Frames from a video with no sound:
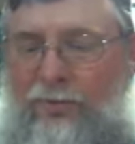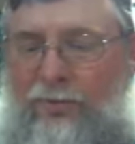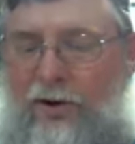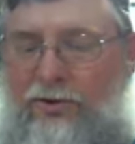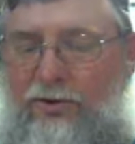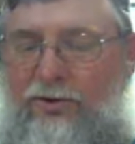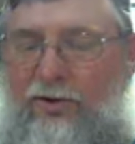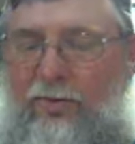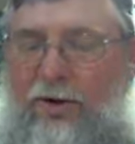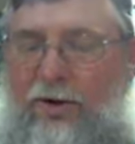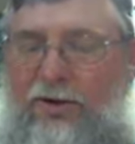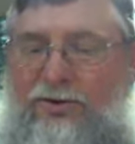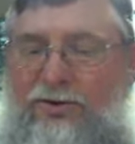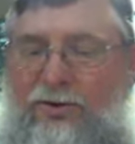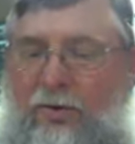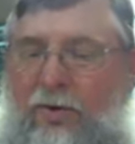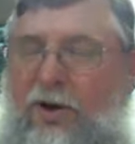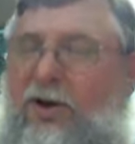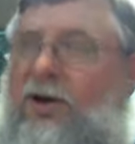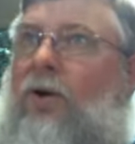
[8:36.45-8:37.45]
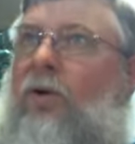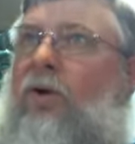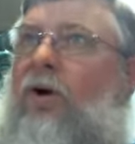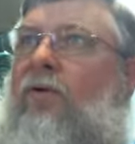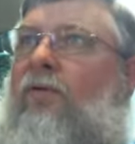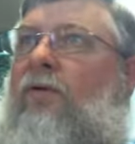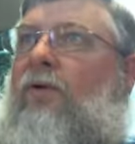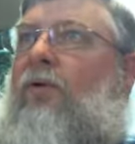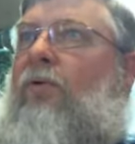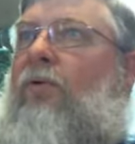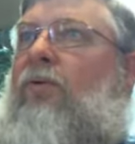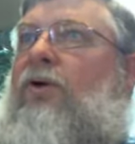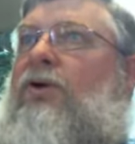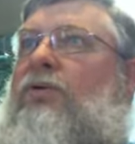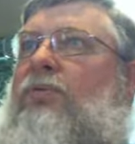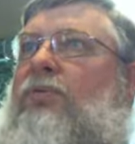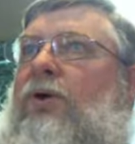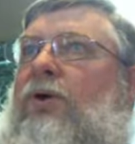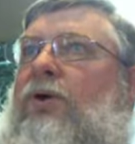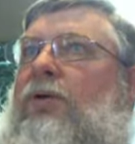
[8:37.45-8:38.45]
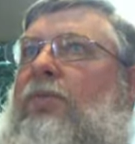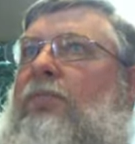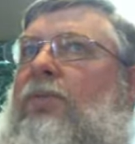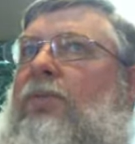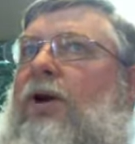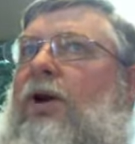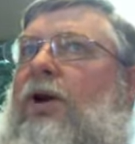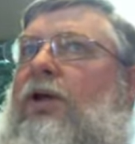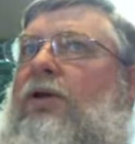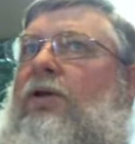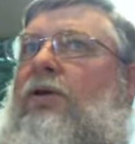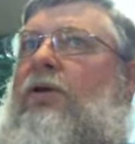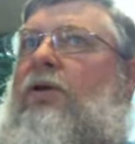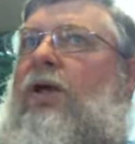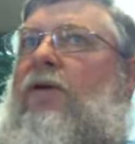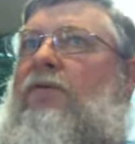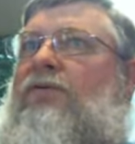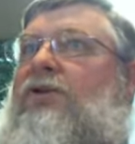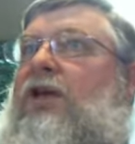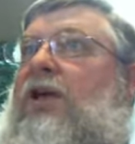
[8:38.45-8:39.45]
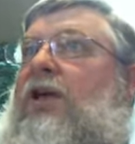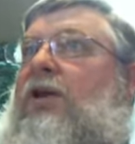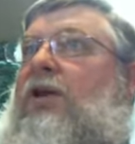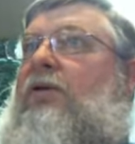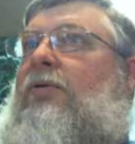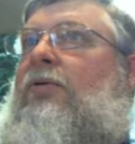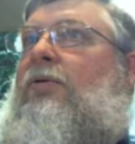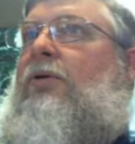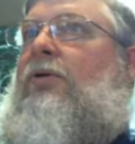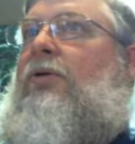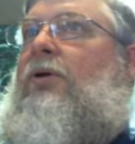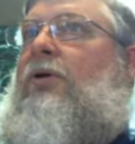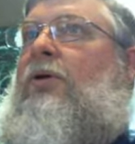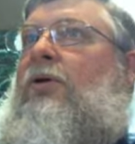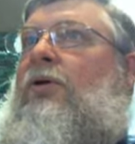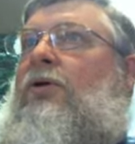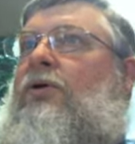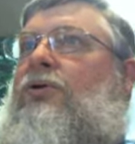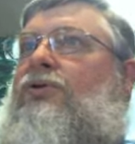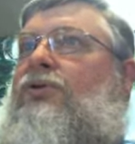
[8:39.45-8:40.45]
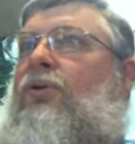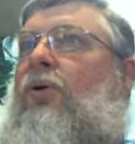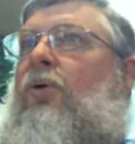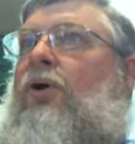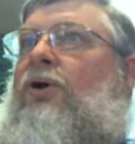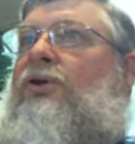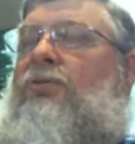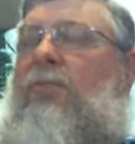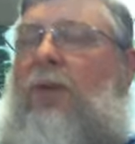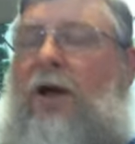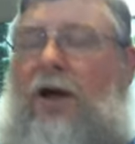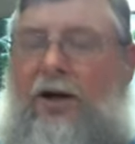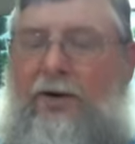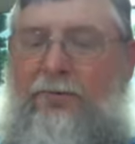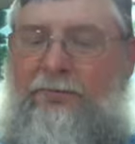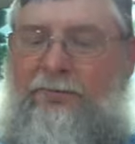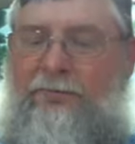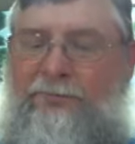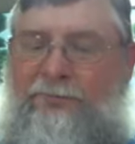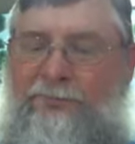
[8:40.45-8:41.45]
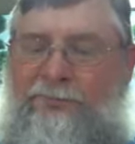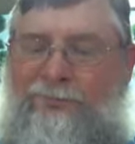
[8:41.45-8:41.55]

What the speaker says: those are the places that we know of, and we probably have seen stories about.